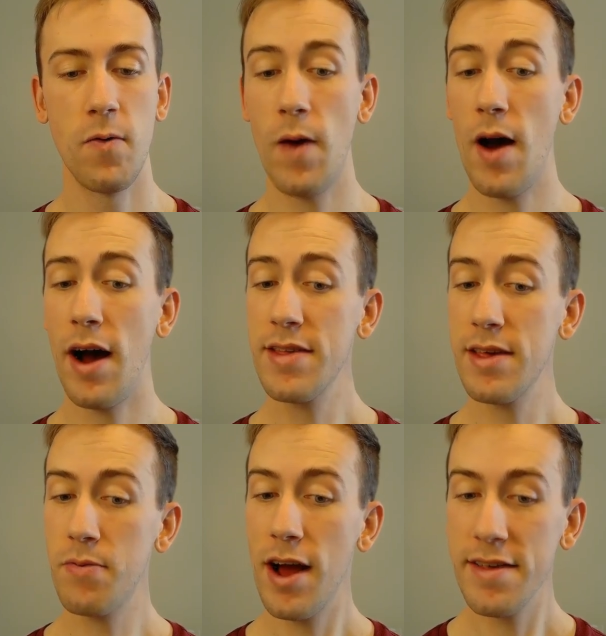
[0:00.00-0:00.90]
Wow, I
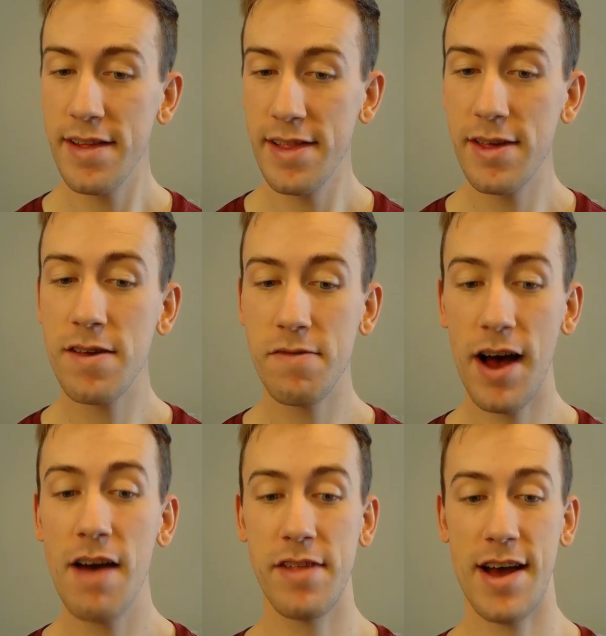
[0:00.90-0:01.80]
surprisingly
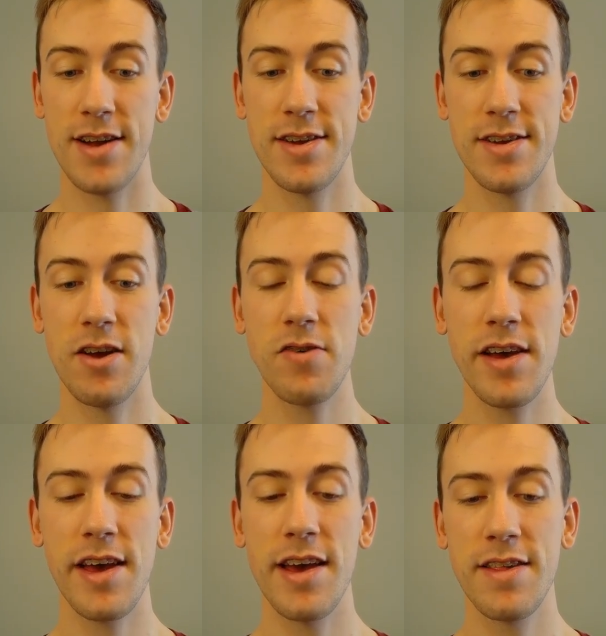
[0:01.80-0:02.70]
survived that.
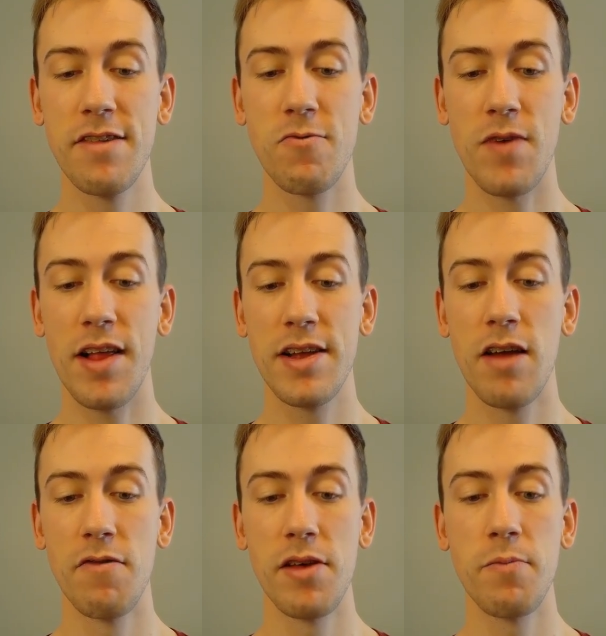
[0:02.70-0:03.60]
Togekiss is
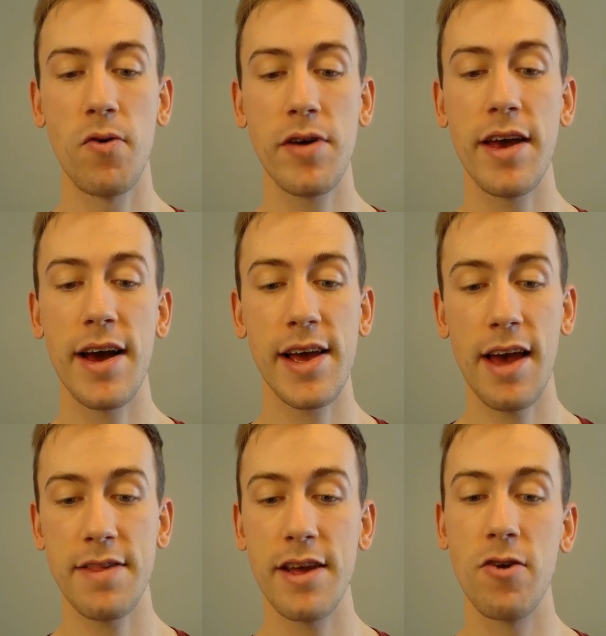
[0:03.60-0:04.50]
relatively bulky, I
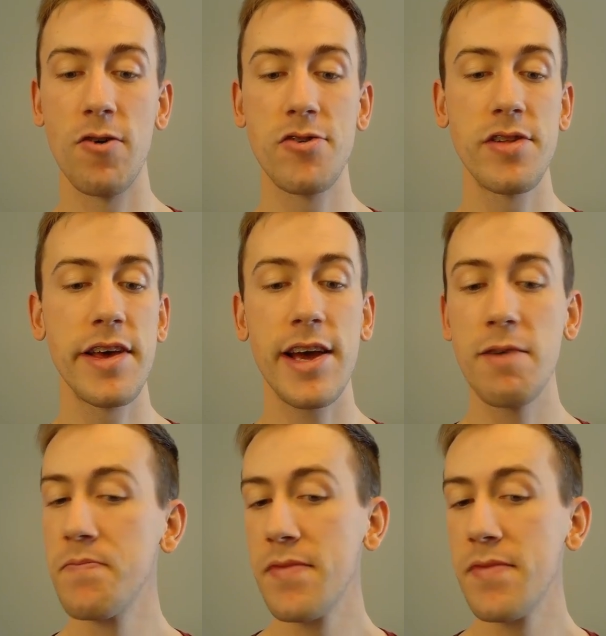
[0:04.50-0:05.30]
guess, in Ultra League.